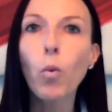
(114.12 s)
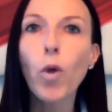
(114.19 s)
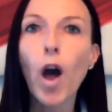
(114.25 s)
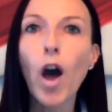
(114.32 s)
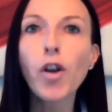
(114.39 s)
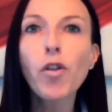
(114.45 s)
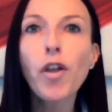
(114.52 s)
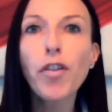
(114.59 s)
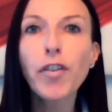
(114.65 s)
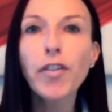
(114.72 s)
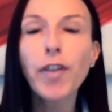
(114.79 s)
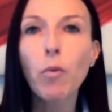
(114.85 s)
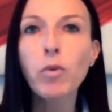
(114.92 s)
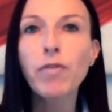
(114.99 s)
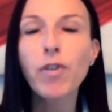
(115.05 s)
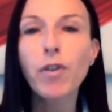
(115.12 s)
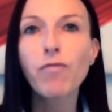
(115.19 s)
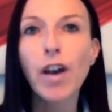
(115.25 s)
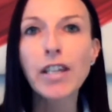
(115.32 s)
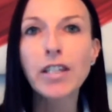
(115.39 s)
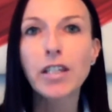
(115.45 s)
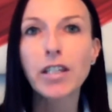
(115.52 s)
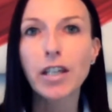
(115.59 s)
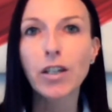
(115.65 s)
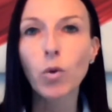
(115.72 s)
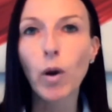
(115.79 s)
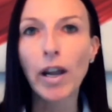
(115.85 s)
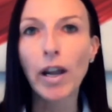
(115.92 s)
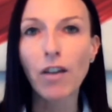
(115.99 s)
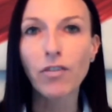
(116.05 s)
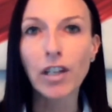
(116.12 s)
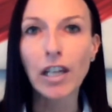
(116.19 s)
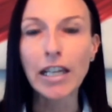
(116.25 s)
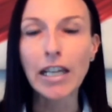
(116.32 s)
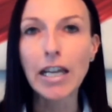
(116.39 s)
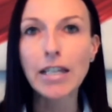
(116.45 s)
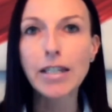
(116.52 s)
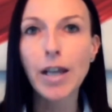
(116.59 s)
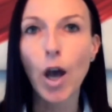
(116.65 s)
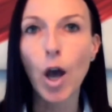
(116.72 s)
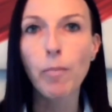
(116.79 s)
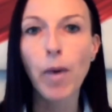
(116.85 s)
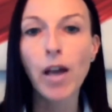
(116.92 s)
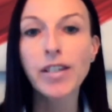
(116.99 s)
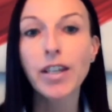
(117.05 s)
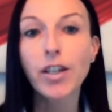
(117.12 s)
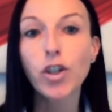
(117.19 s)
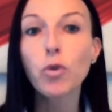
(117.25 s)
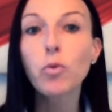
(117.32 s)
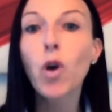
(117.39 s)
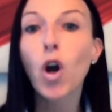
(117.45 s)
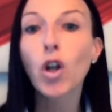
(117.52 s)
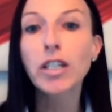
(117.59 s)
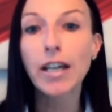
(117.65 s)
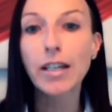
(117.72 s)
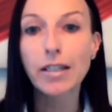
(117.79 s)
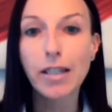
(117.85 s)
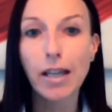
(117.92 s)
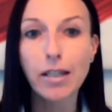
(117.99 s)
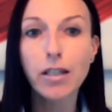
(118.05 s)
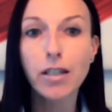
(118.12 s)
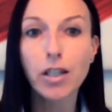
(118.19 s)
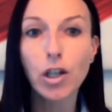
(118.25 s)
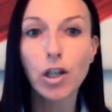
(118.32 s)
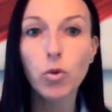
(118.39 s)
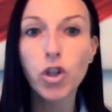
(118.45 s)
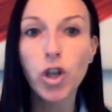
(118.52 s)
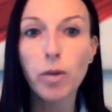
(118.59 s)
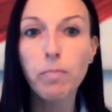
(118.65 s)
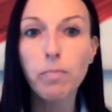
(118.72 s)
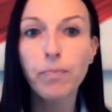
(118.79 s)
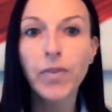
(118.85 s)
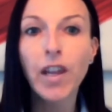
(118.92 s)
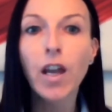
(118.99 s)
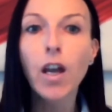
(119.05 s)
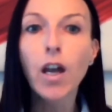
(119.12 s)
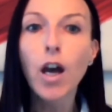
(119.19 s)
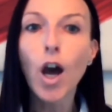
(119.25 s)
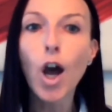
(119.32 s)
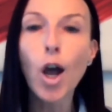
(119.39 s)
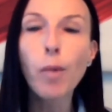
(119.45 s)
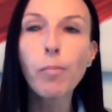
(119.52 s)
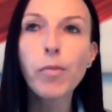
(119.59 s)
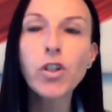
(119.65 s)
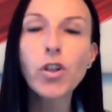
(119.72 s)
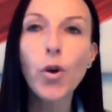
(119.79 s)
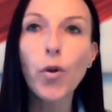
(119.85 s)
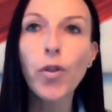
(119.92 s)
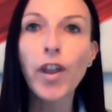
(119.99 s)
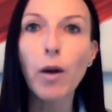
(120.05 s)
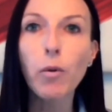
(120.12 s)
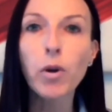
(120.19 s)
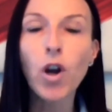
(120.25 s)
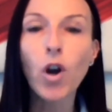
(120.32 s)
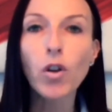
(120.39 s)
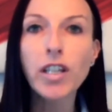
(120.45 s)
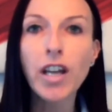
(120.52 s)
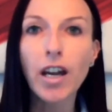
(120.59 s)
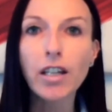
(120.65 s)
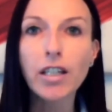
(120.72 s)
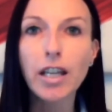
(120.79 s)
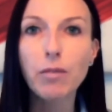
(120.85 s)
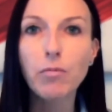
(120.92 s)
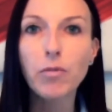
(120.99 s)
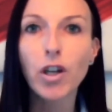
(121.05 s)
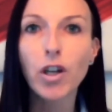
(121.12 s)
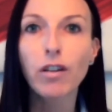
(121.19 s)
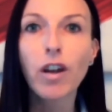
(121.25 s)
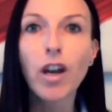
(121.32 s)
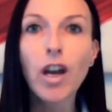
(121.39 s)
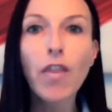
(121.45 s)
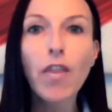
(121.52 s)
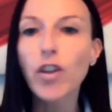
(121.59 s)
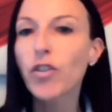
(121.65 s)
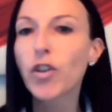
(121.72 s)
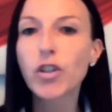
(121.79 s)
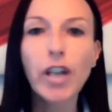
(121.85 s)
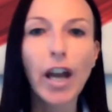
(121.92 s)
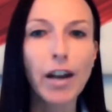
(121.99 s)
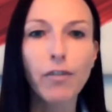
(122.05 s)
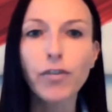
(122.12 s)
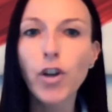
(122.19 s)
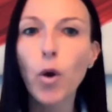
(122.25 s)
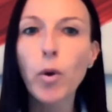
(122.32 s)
Another thing that we've invested in quite heavily is a new contact centre solution, so that our contact team there's kind of no